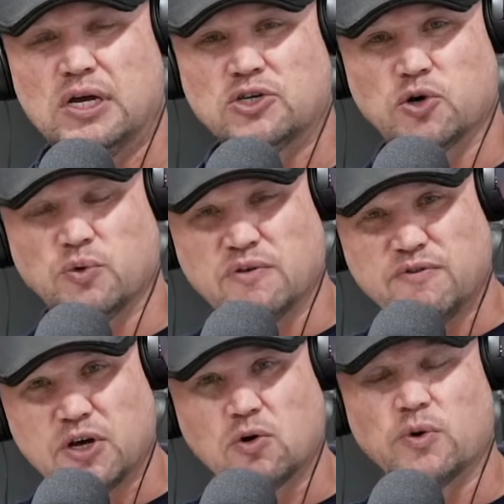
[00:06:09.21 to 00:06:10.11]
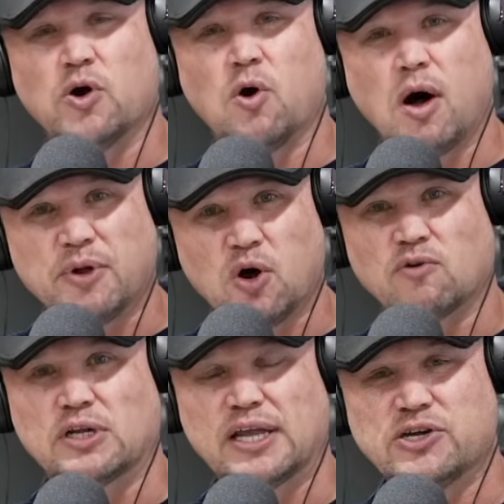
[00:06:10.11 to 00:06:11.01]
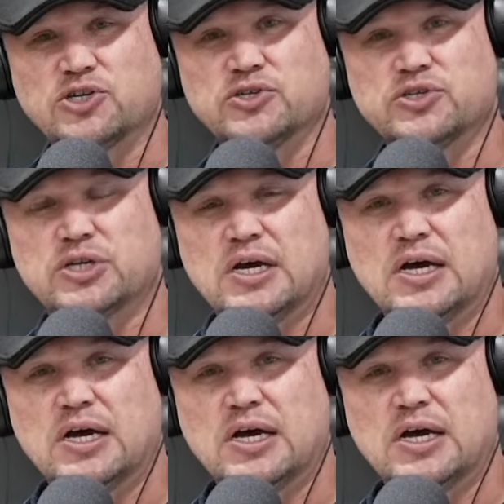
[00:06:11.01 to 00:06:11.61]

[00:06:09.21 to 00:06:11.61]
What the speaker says: So when the vehicle would go up and over ledges,